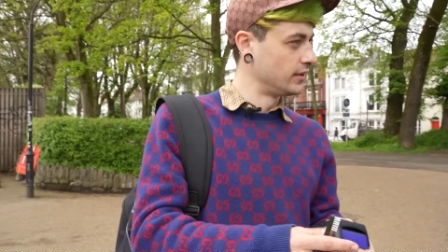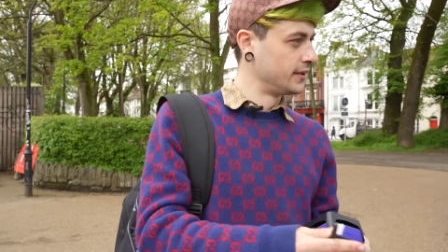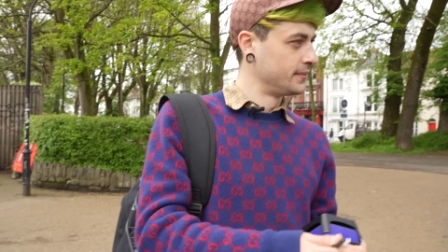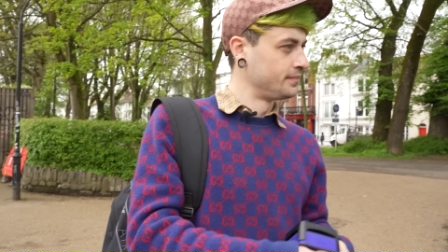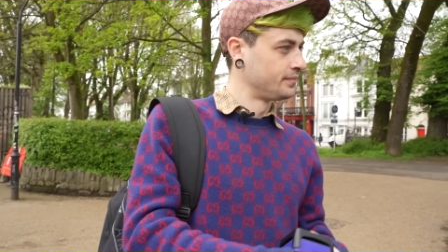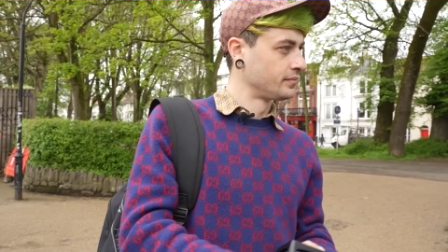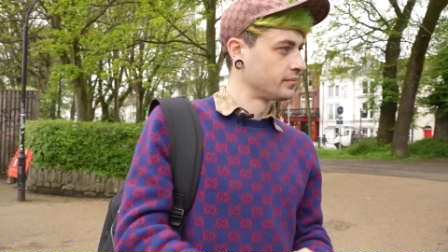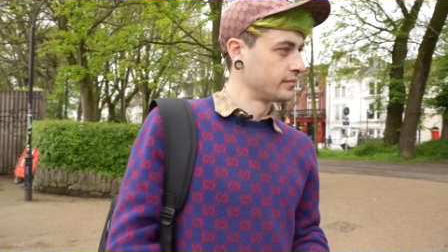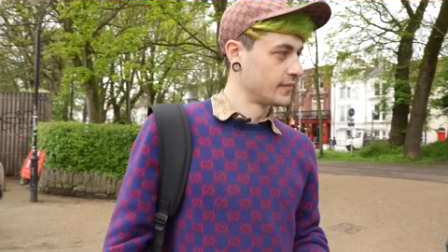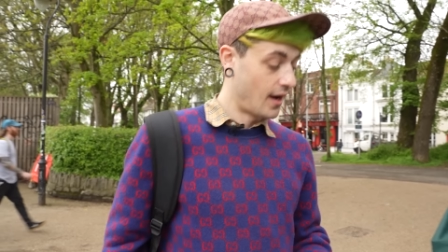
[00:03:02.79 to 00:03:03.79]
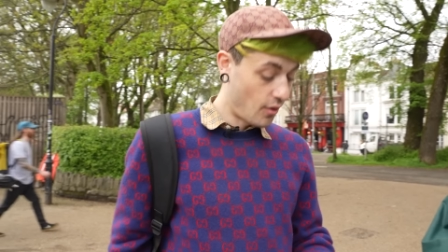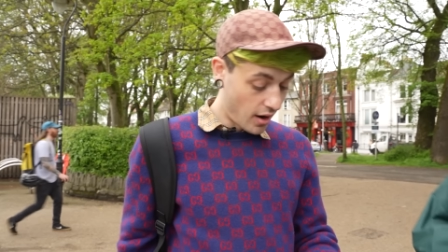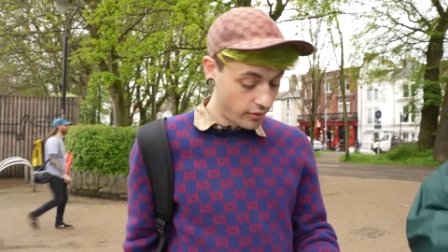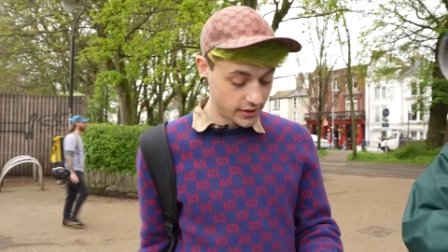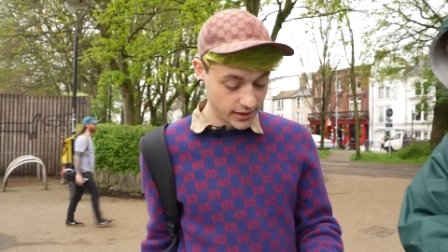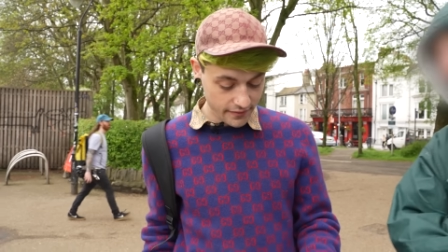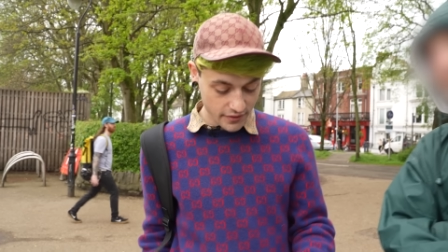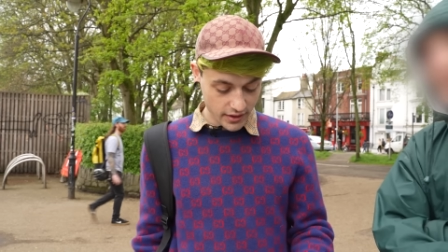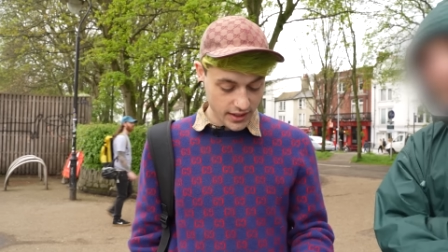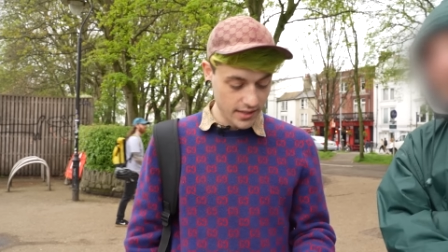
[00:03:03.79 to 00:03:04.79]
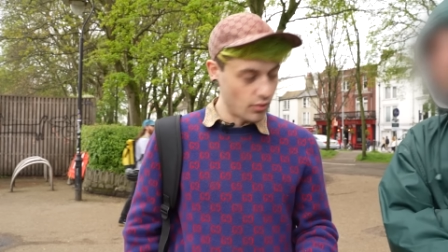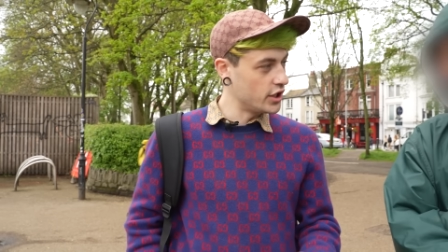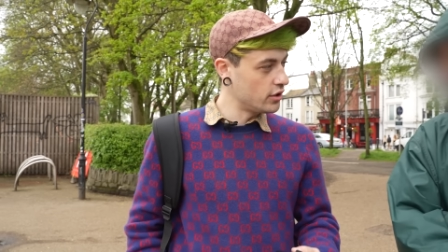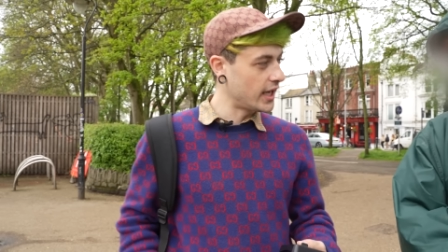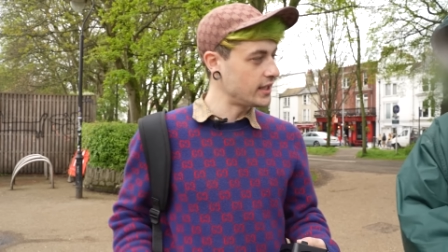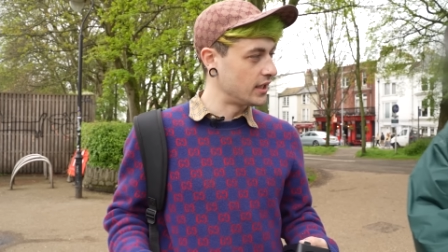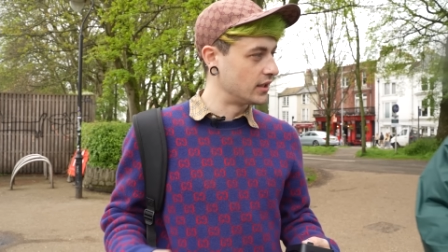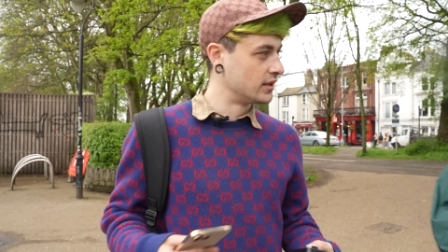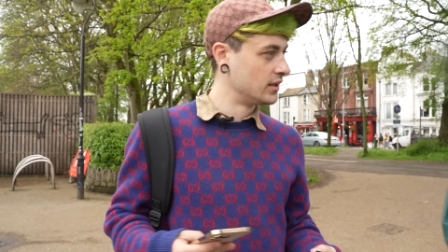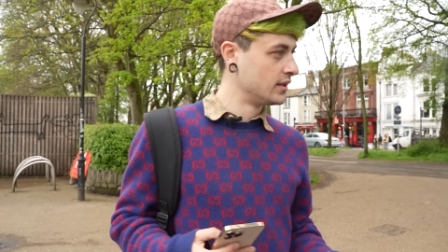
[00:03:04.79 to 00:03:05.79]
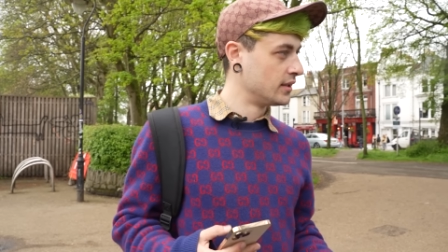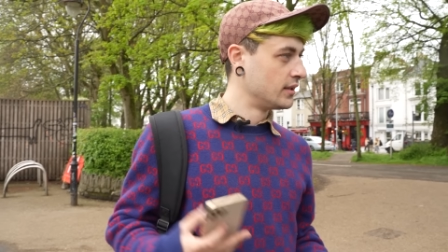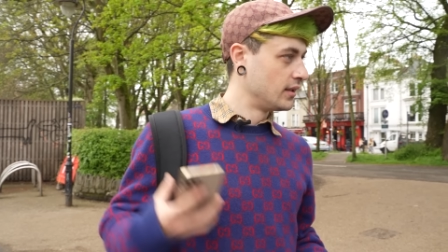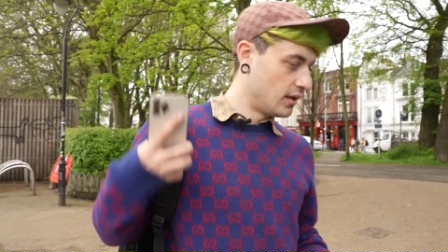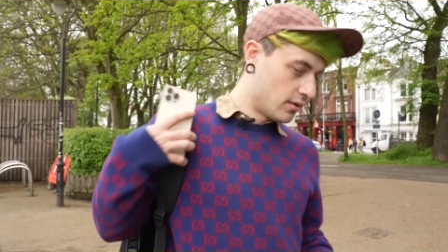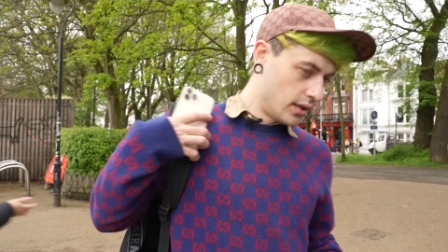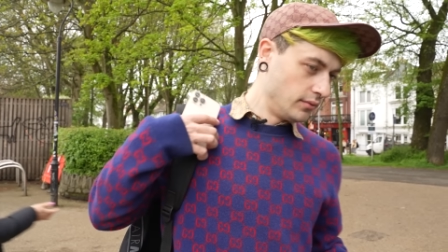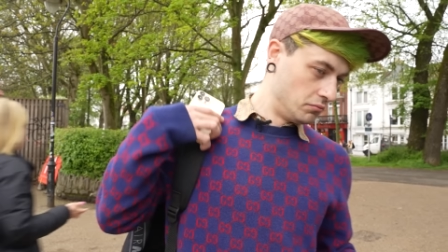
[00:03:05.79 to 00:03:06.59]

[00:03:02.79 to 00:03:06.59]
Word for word: It's R S eleven. Oh, R S eleven, okay. What, U K thing? Yeah, yeah, U K. All right.